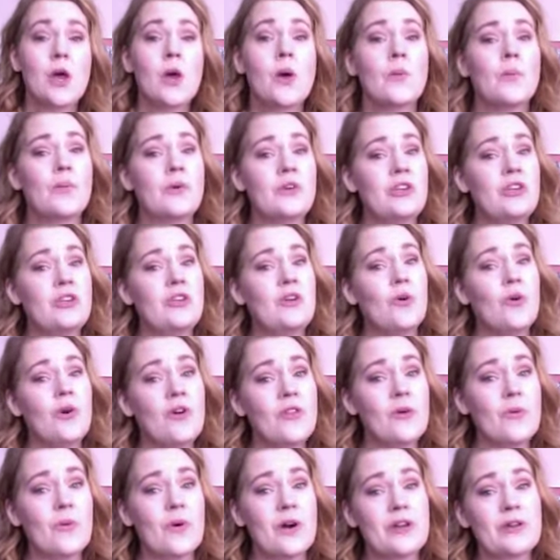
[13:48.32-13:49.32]
But you're
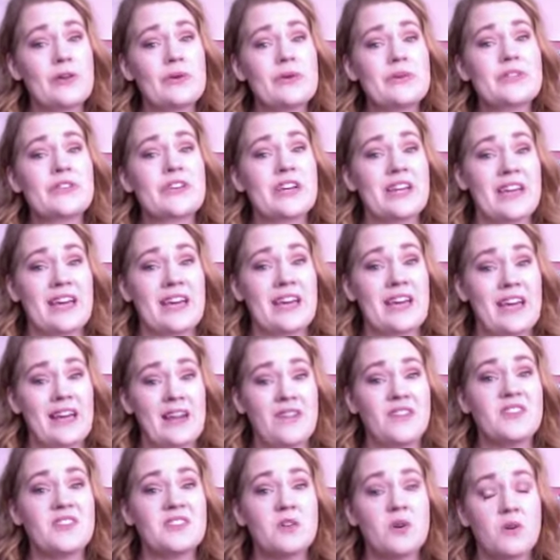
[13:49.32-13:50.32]
the one who's going to
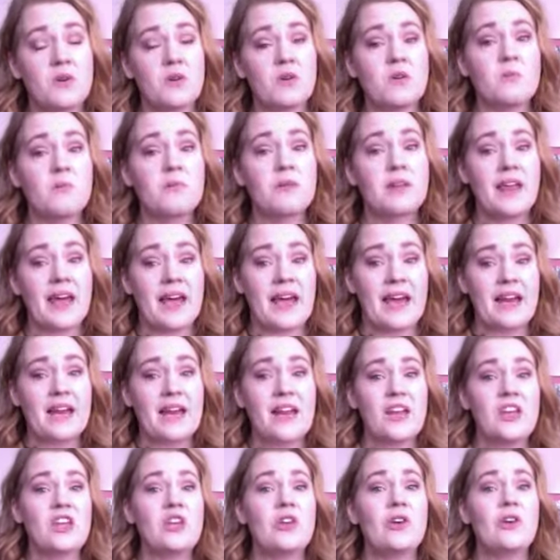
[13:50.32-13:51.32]
eat this whole
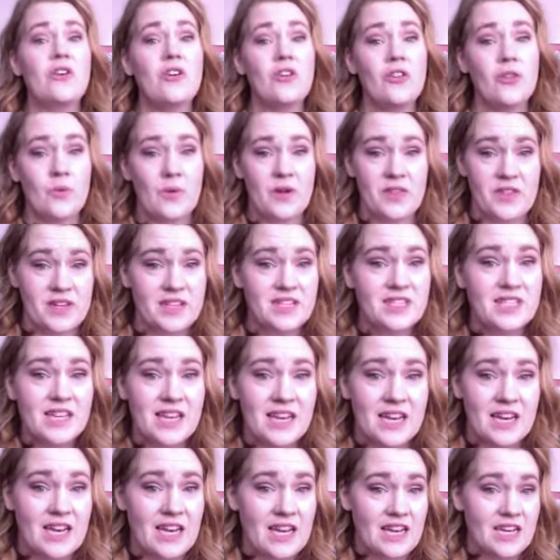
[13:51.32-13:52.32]
plate. You're the one that's
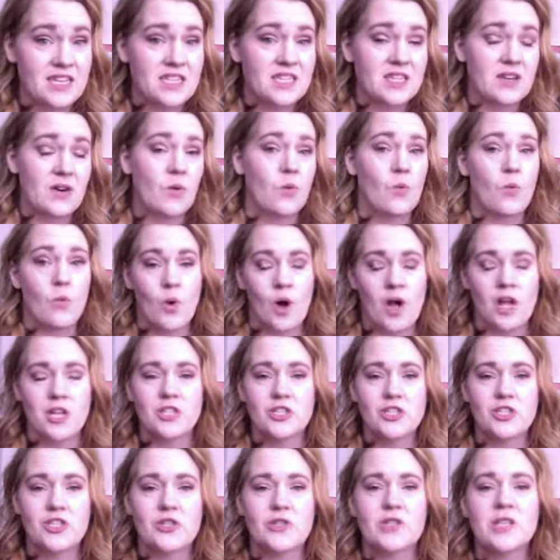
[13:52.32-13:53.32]
going to need to want
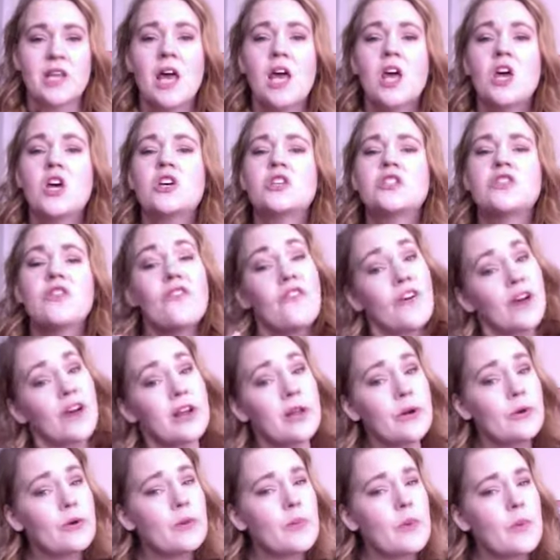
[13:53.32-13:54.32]
to choose. So find
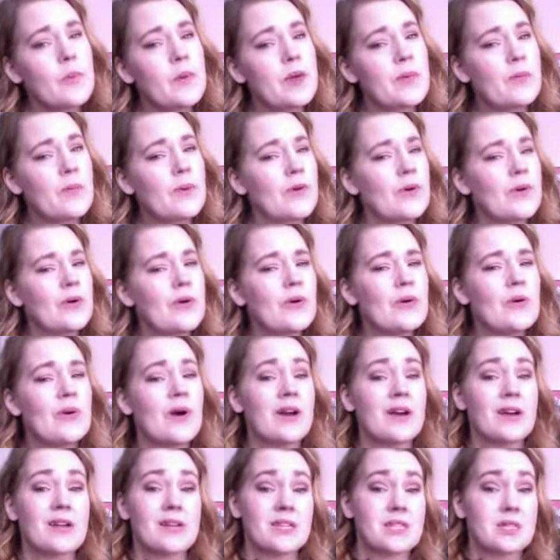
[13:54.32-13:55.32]
a group of people who
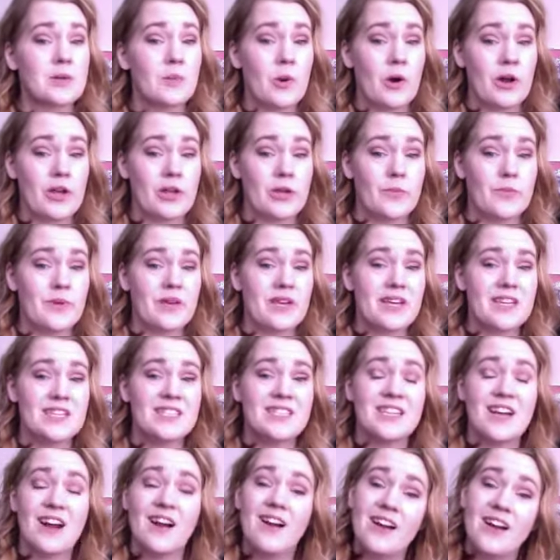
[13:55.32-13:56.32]
are going to support you, because
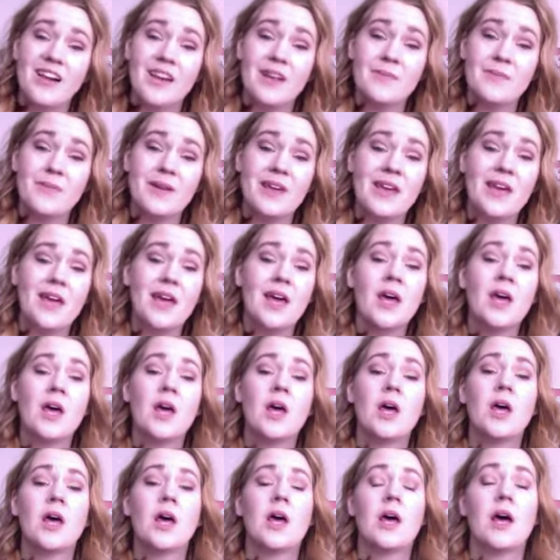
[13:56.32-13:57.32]
there are going to be
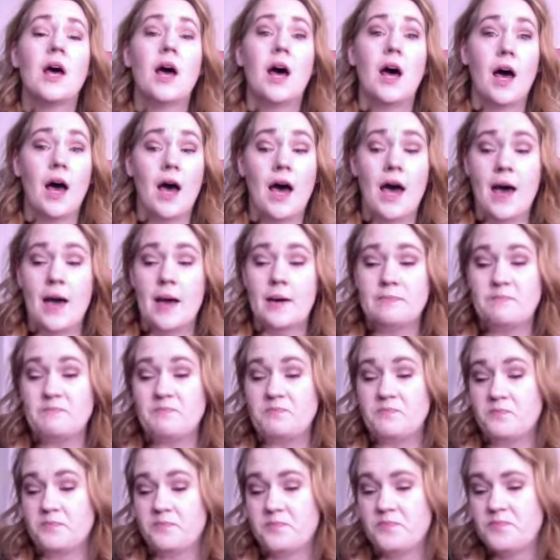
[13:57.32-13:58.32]

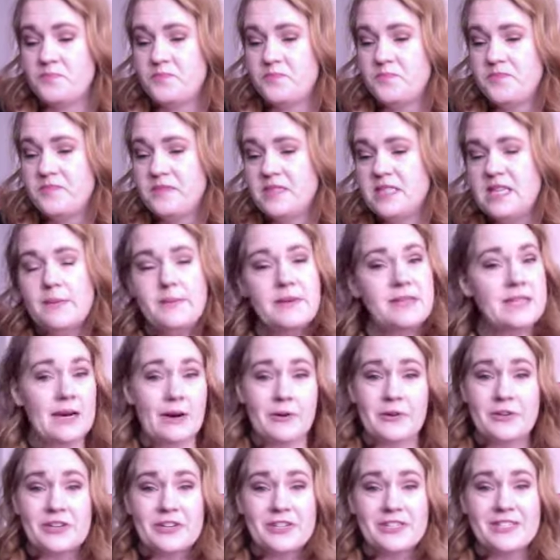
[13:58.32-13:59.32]
Debbie
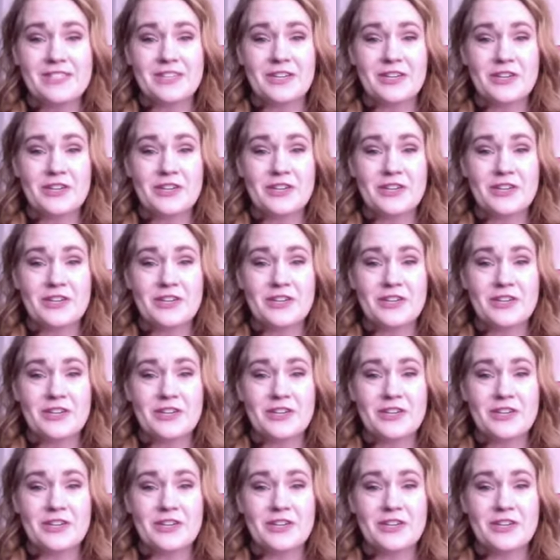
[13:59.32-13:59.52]
Downers.